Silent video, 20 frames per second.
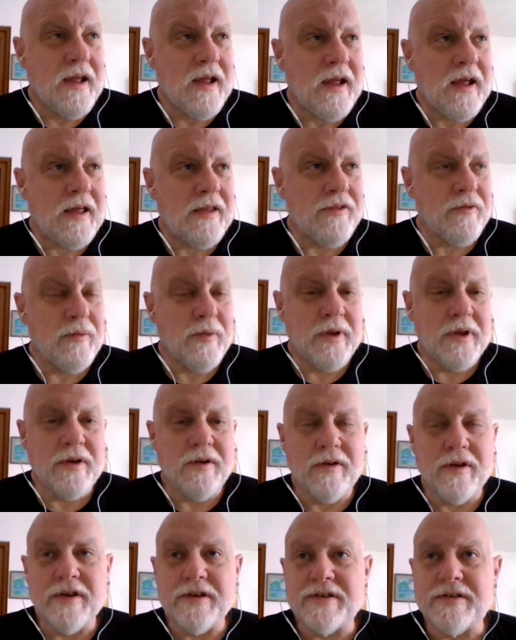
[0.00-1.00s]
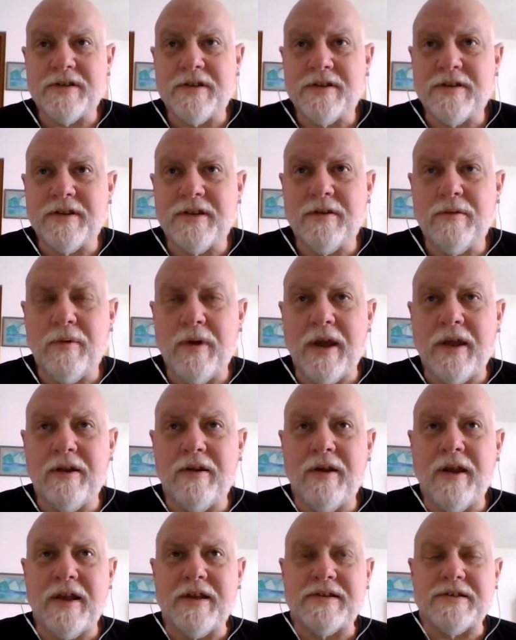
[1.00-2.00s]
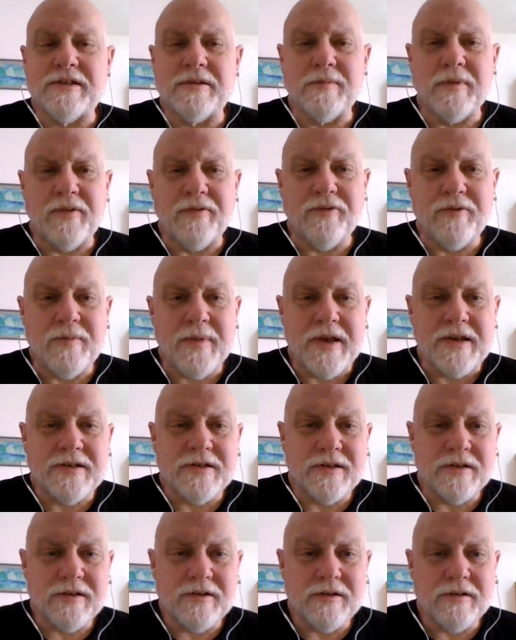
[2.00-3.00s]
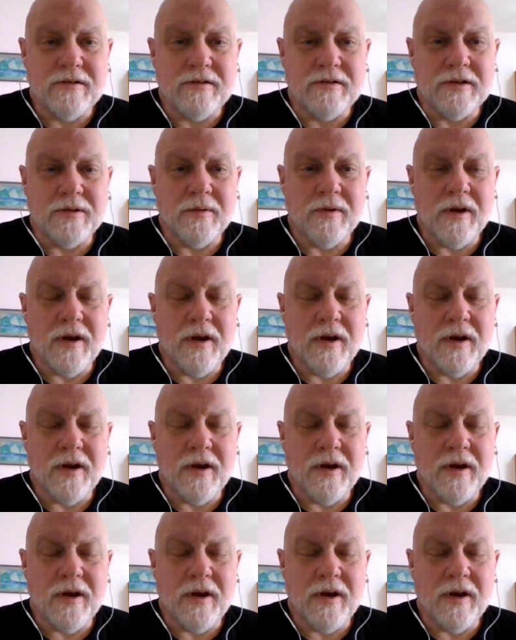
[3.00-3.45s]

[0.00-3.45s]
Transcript: and the reader is that the writer has some information to